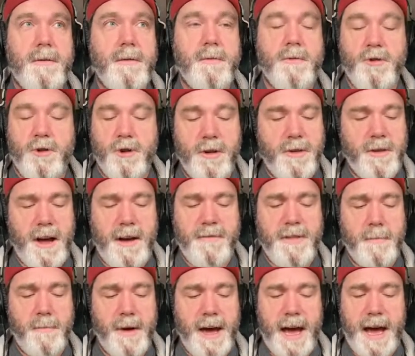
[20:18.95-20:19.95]
Just off the
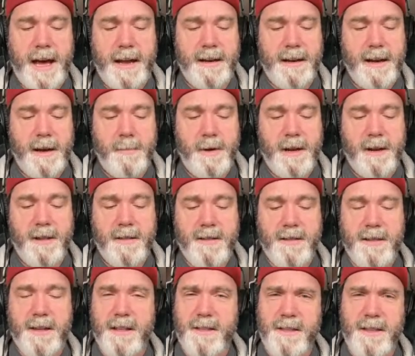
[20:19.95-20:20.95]
bat, I mean,
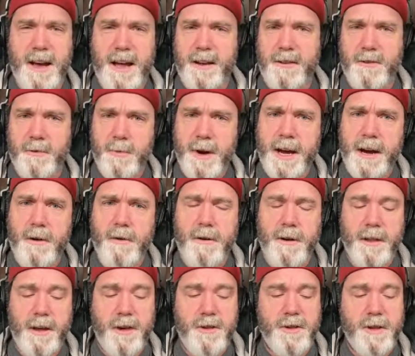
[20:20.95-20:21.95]
it's not a direct
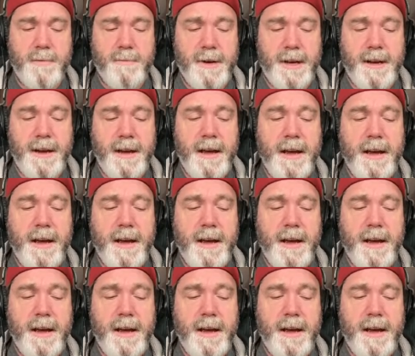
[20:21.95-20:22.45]
correlation, but